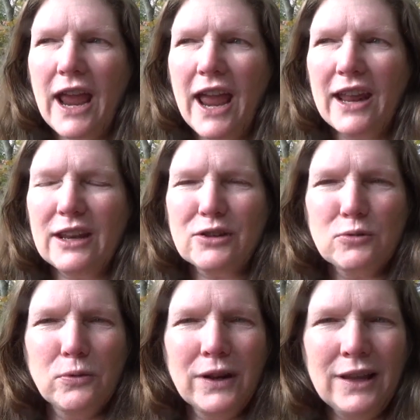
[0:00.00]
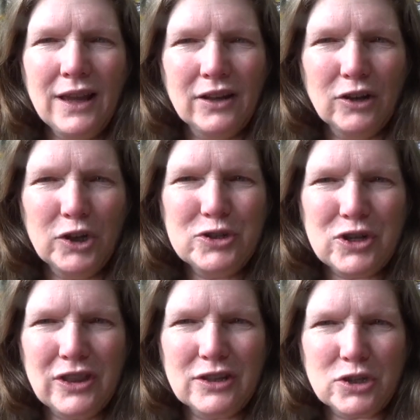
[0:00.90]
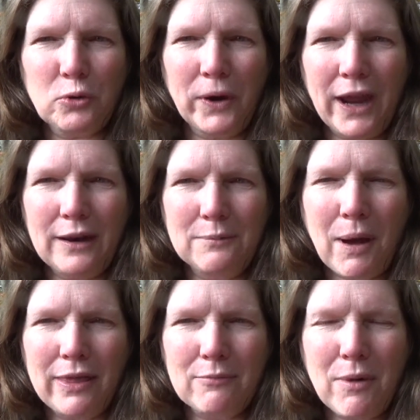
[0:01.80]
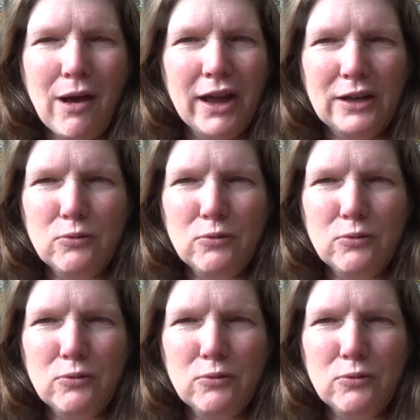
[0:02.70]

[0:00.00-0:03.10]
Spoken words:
And it's really an illusion that's created by the mind.